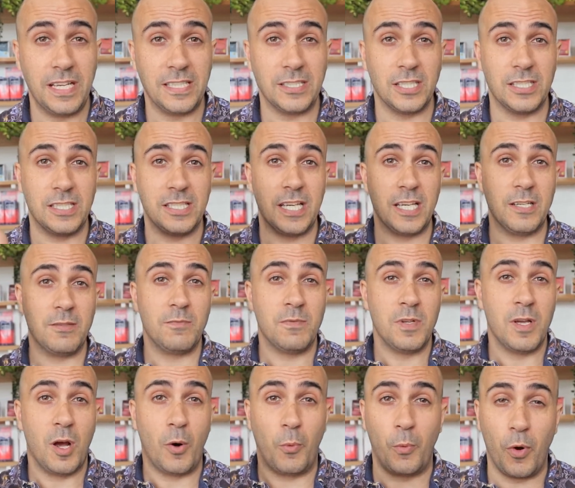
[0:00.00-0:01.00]
As I said,
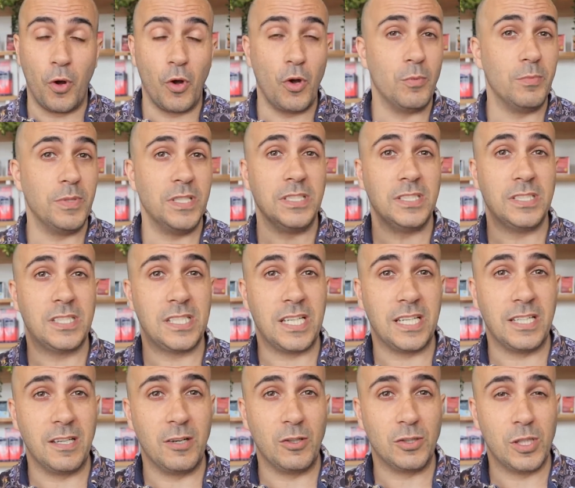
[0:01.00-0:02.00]
aromas
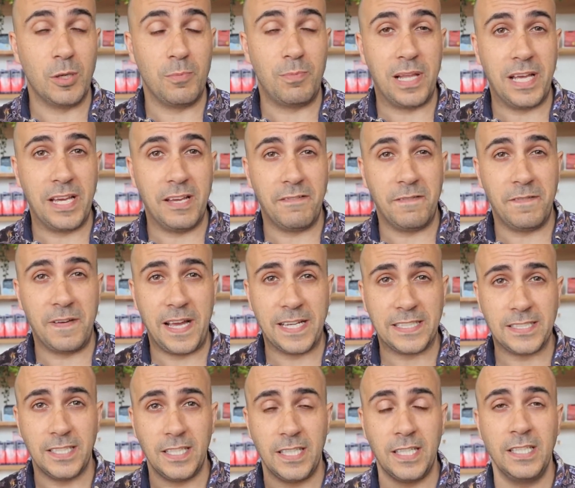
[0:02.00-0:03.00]
can also play a
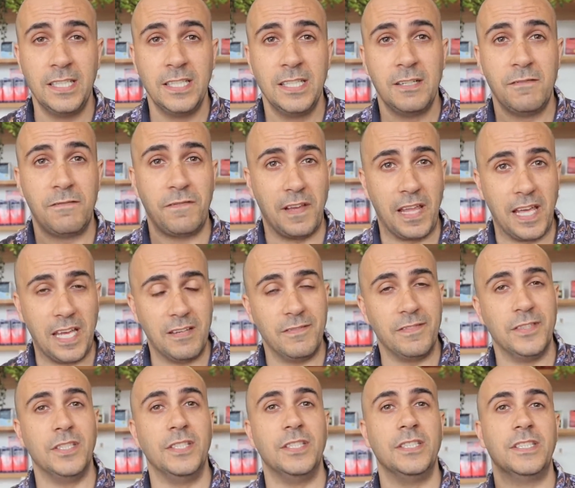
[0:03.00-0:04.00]
factor,
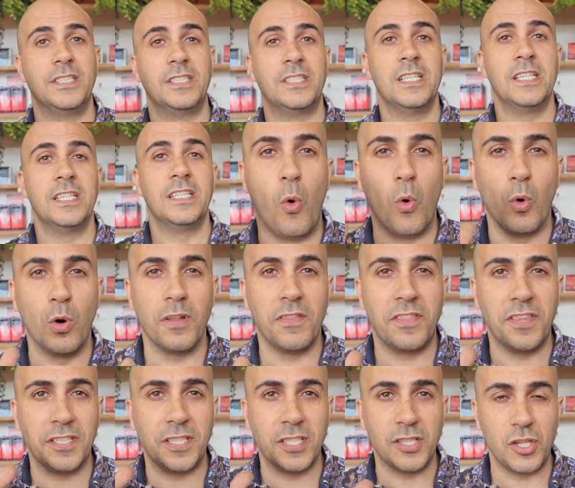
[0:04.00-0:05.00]
flavors, all of
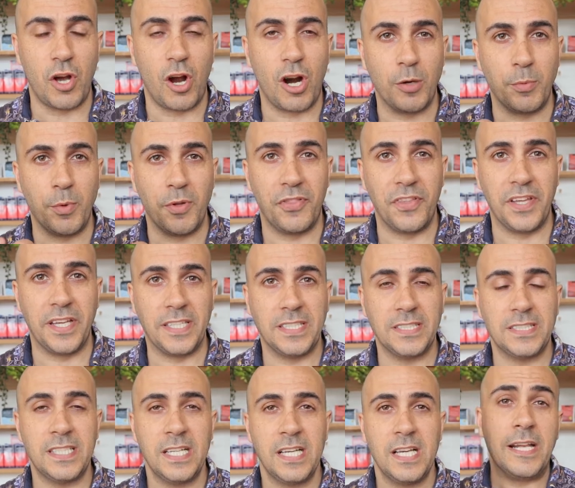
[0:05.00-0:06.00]
the desirable things.